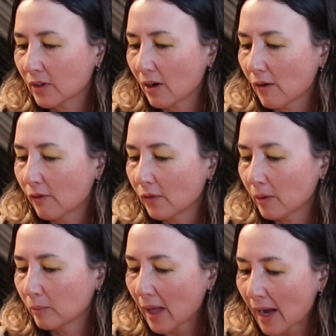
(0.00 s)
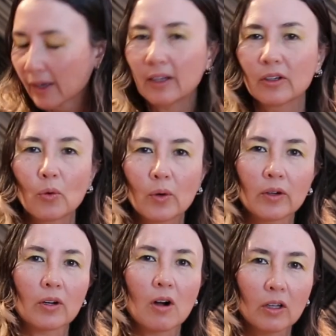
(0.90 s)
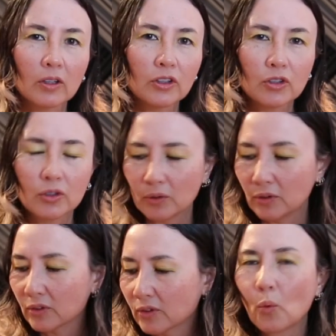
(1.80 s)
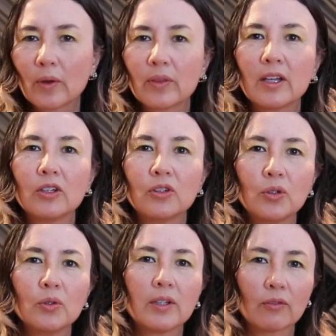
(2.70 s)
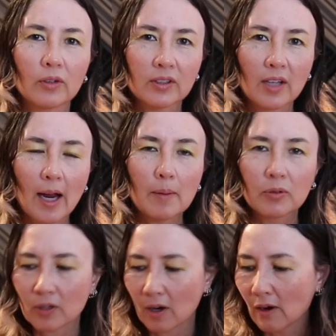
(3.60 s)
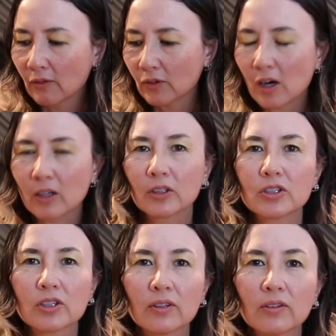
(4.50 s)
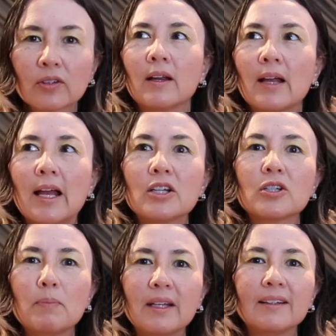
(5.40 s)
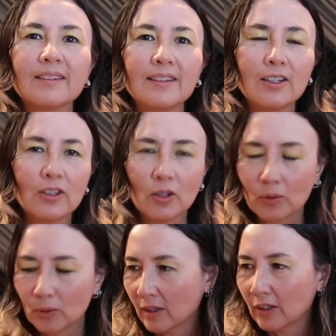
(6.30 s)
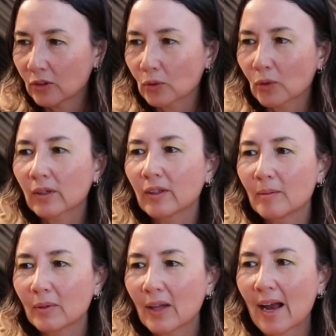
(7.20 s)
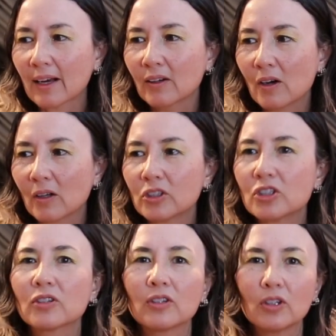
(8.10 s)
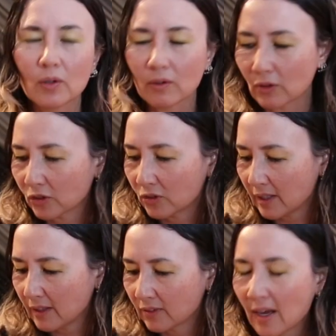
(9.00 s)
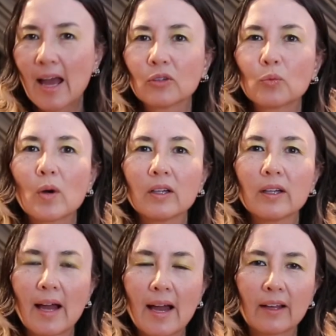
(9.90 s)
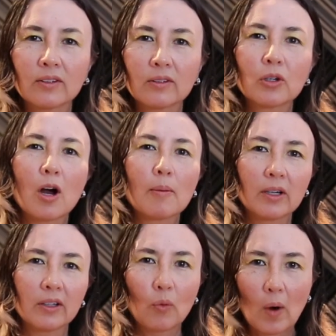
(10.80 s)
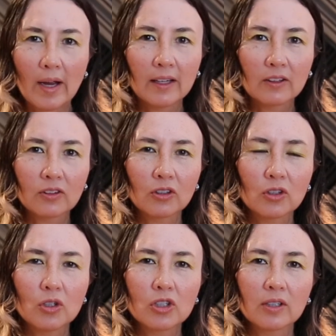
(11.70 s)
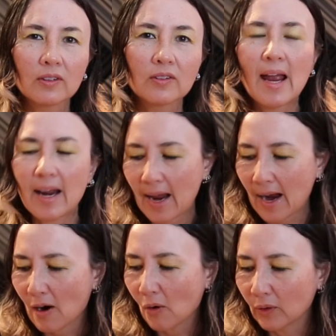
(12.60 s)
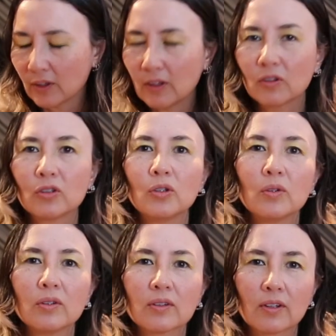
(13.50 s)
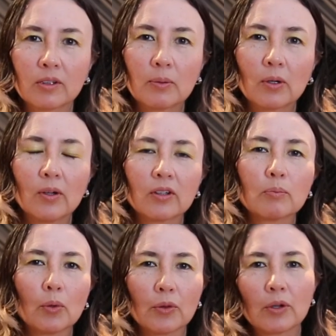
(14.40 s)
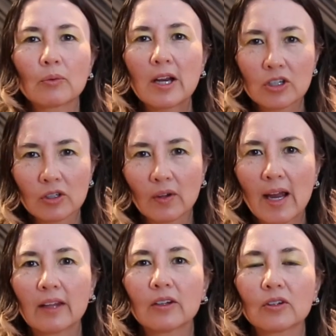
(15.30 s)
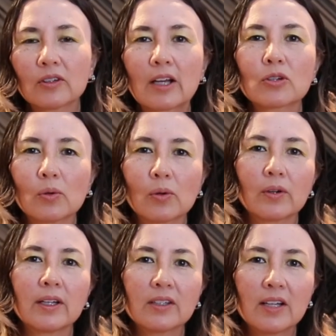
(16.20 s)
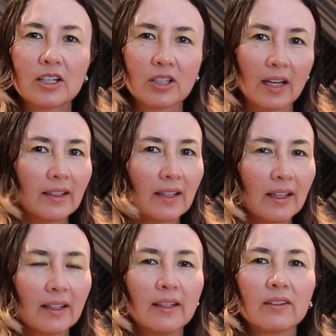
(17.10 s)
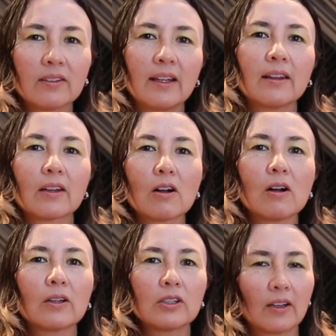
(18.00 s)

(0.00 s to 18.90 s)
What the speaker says: of Black and queer college students within two different types of colleges. HBCUs, historically Black colleges and universities, as well as predominantly white institutions, and how these students experience both their racial and their sexual orientation identities in the college